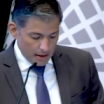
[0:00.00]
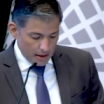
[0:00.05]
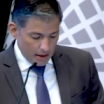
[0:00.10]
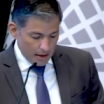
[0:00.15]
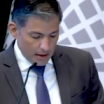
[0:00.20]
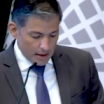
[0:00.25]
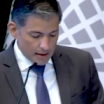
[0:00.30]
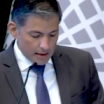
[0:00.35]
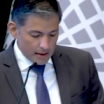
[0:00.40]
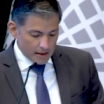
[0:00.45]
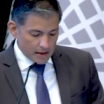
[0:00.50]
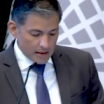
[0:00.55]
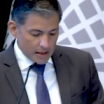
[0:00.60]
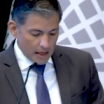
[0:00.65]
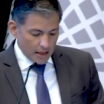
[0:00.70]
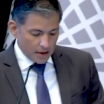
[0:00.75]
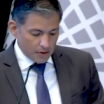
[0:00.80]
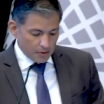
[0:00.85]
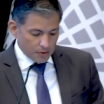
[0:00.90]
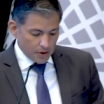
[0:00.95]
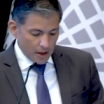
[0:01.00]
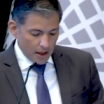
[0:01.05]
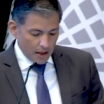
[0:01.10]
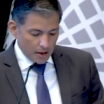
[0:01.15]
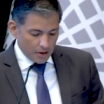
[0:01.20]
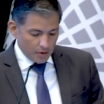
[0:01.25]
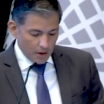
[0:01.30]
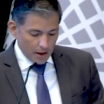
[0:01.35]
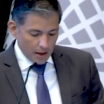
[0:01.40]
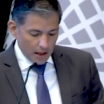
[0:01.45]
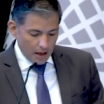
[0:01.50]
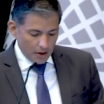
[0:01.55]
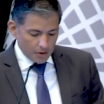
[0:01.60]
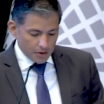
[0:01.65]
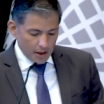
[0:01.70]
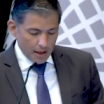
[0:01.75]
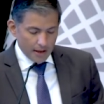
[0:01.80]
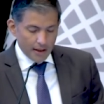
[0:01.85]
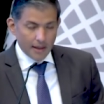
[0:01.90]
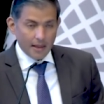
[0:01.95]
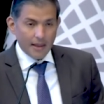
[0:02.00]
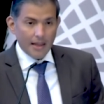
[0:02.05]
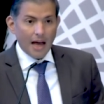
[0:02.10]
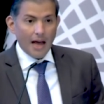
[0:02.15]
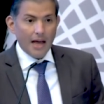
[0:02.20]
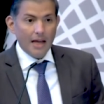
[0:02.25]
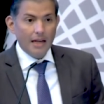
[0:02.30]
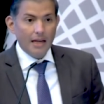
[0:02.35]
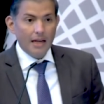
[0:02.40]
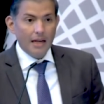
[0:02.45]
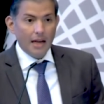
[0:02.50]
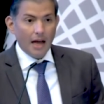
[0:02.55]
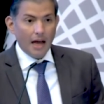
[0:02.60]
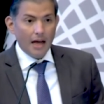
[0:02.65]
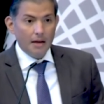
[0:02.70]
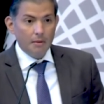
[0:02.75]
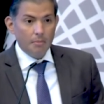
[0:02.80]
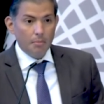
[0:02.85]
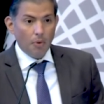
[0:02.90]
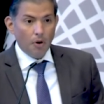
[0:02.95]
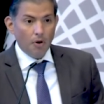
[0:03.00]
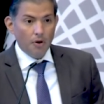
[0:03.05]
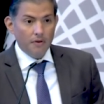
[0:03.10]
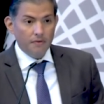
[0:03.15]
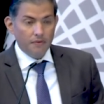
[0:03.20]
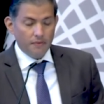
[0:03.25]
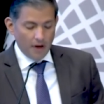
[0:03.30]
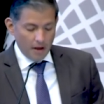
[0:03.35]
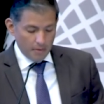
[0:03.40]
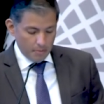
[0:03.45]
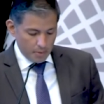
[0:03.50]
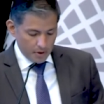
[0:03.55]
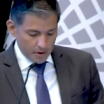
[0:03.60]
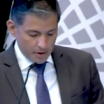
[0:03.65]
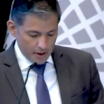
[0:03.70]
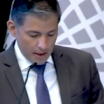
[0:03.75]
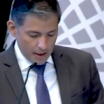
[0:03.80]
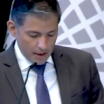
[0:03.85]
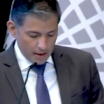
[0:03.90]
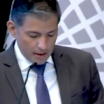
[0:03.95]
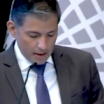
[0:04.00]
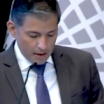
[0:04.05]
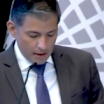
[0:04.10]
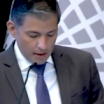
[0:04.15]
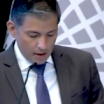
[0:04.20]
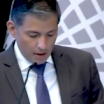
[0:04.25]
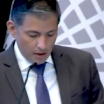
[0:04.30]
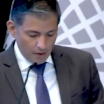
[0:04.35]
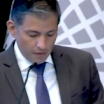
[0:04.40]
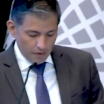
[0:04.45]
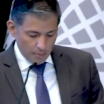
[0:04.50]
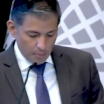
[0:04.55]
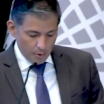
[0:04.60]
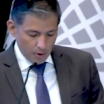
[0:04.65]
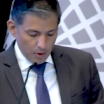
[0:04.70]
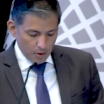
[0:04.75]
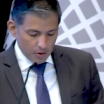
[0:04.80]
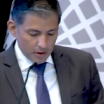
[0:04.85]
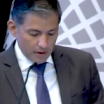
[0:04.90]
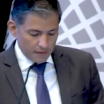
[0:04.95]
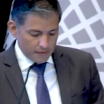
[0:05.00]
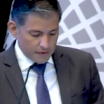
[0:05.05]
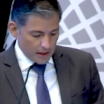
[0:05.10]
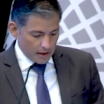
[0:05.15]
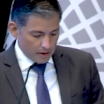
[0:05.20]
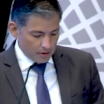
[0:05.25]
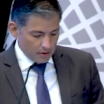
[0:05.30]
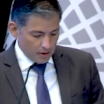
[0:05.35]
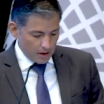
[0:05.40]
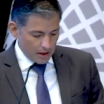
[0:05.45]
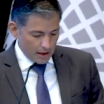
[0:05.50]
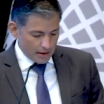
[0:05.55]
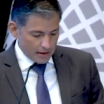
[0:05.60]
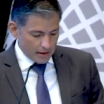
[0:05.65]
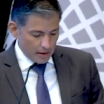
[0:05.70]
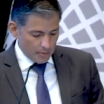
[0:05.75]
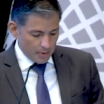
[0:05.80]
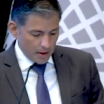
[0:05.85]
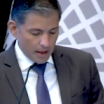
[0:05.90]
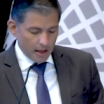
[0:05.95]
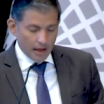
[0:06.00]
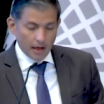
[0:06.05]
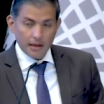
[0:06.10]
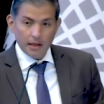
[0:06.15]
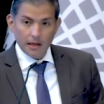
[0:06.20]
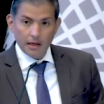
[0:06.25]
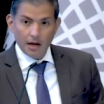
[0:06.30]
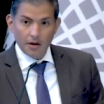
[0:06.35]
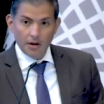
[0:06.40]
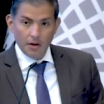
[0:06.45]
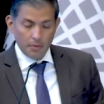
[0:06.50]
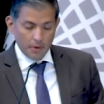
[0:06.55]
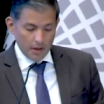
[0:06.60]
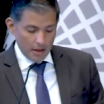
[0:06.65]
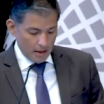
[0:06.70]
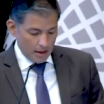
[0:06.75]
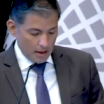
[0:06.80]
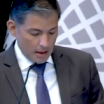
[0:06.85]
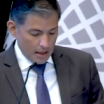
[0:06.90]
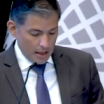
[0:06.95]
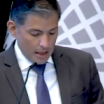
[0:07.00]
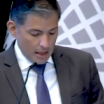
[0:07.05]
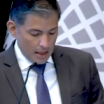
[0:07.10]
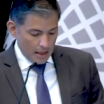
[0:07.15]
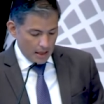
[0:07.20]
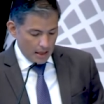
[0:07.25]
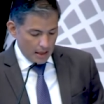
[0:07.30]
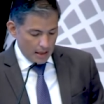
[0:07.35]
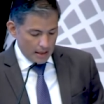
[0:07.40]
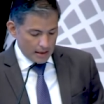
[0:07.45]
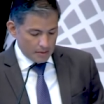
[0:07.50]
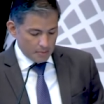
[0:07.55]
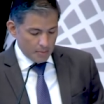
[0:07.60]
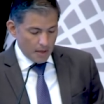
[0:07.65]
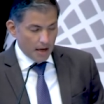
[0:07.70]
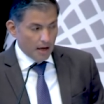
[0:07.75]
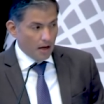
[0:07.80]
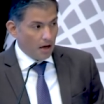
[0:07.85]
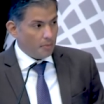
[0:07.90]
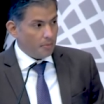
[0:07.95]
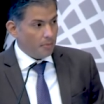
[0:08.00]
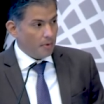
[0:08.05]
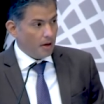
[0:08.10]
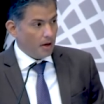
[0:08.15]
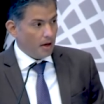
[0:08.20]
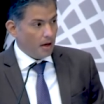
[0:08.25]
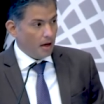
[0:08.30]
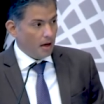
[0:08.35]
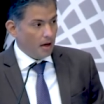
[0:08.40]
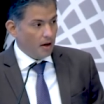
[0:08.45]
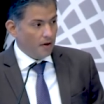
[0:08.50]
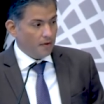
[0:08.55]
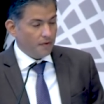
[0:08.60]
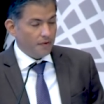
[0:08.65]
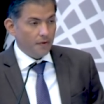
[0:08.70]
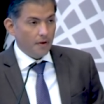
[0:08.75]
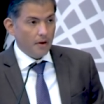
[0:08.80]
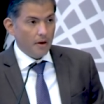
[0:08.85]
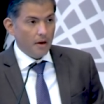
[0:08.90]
it is necessary to take into account that 99.5% of the productive sector in Latin America and the Caribbean is made up of